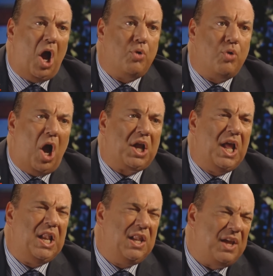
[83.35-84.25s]
Brock
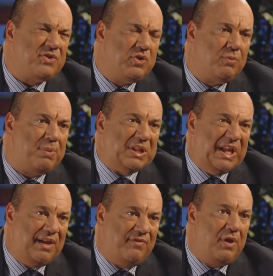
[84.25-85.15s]
Lesnar
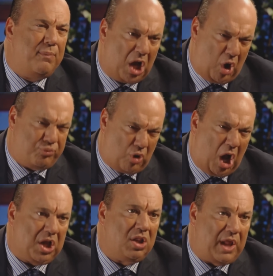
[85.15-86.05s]
believed
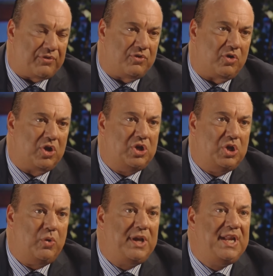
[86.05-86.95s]
Brock Lesnar could
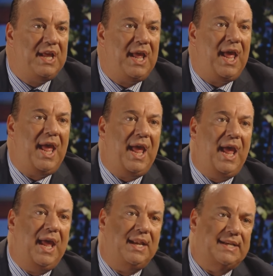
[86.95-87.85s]
do it.
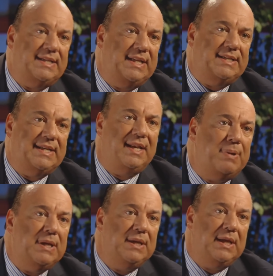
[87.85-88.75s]
And deep
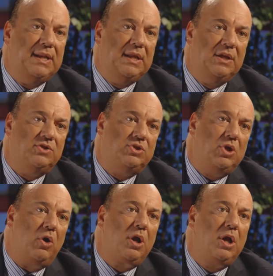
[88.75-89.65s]
in his
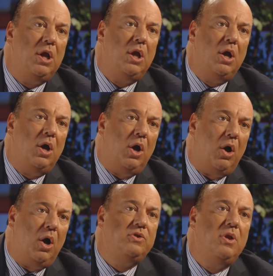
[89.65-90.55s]
dark
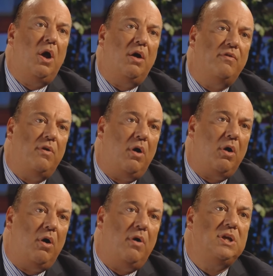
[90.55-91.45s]
heart of
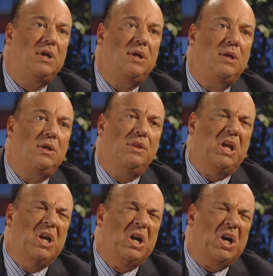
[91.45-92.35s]
heart,
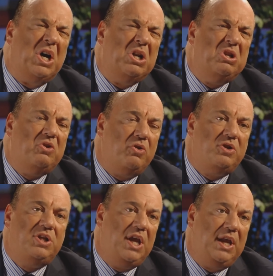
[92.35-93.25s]
the
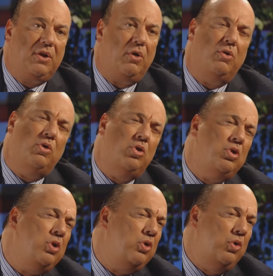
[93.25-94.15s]
Undertaker
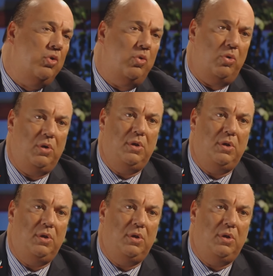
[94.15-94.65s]
knew